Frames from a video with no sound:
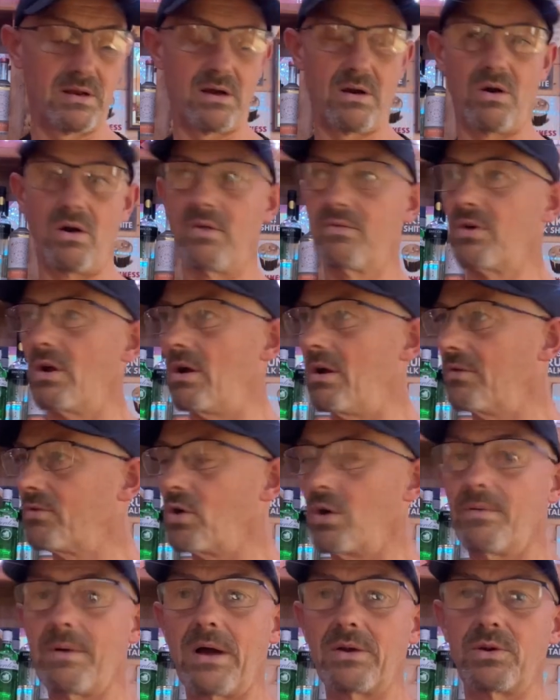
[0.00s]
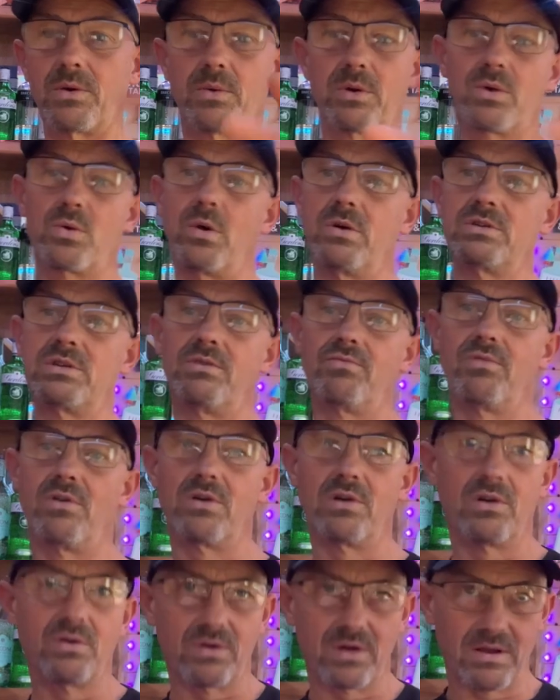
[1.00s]
Oh God, I don't want to quote it
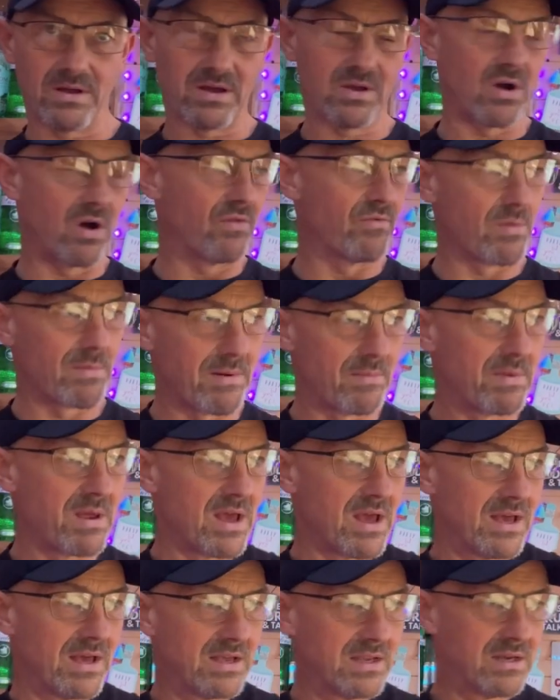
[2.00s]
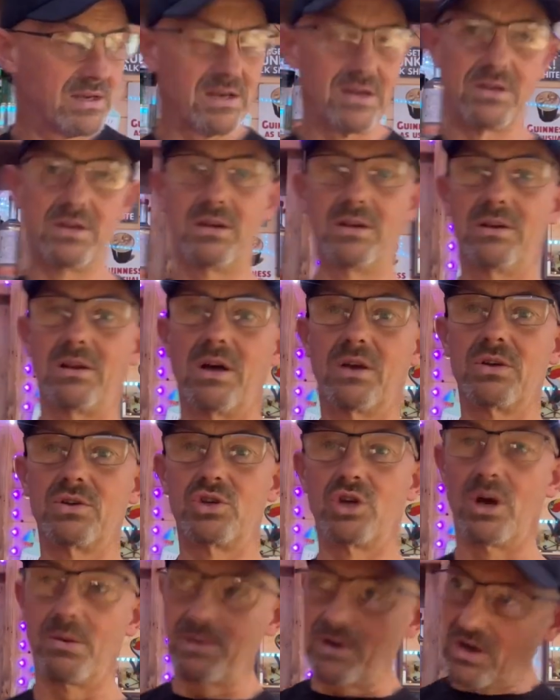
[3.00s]
wrong. Look, I can't remember, like a
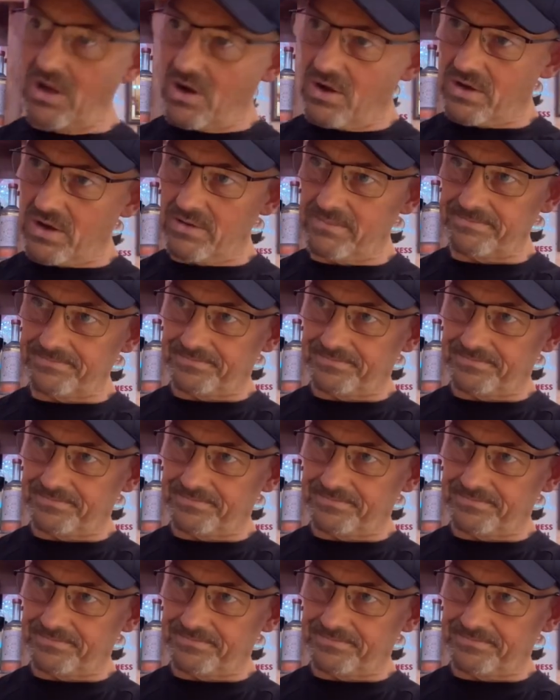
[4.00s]
German lager.